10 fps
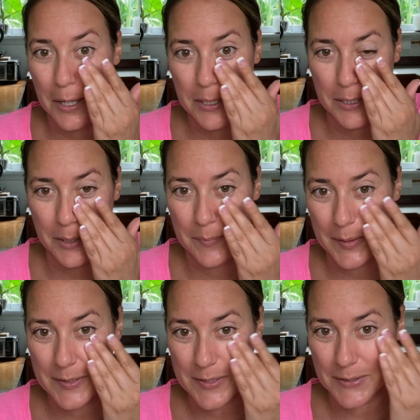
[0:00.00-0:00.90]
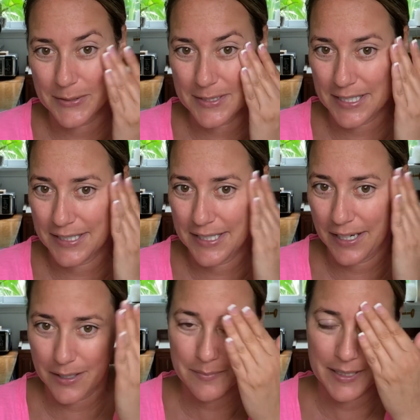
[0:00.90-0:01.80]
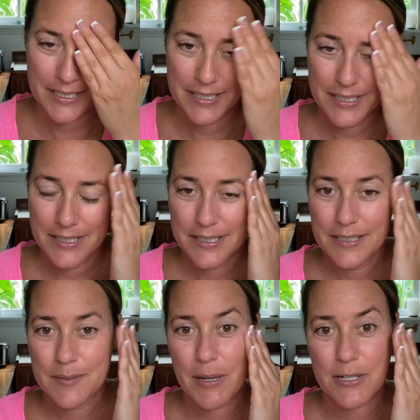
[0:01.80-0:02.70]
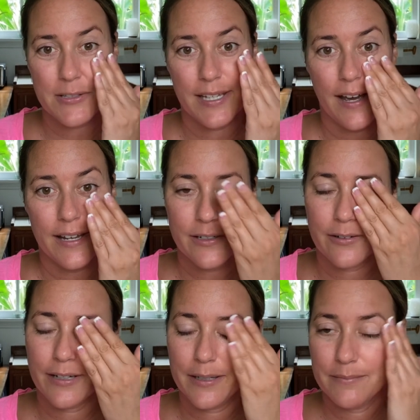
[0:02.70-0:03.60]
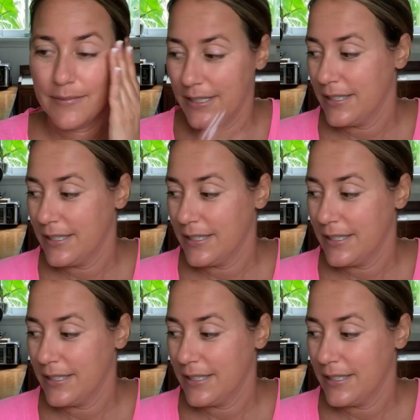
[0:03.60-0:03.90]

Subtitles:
your personal skincare, but especially eye cream.